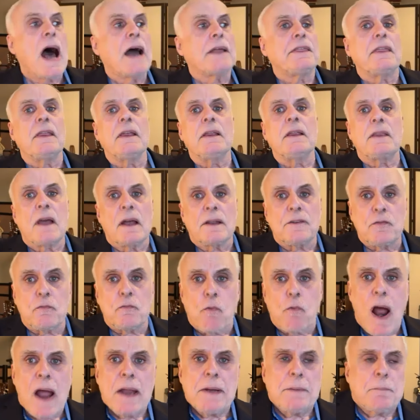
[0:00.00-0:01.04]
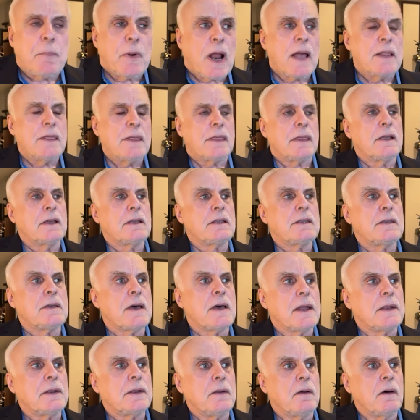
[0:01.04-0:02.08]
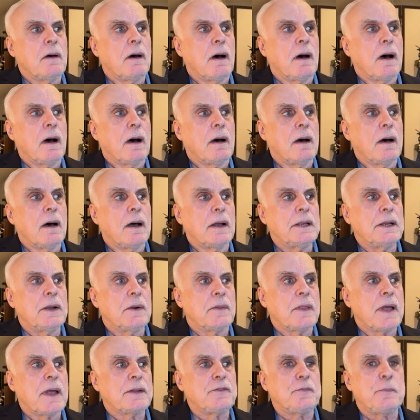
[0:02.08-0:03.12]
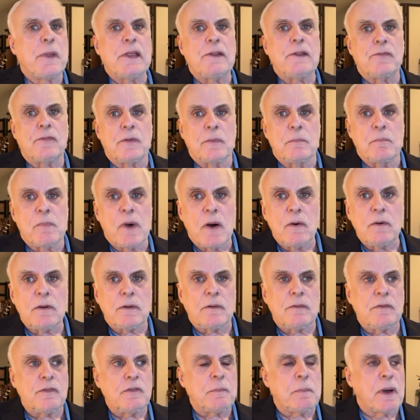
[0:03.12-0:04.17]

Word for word: I think that's right, but I think that uh, you know that speaks to motives.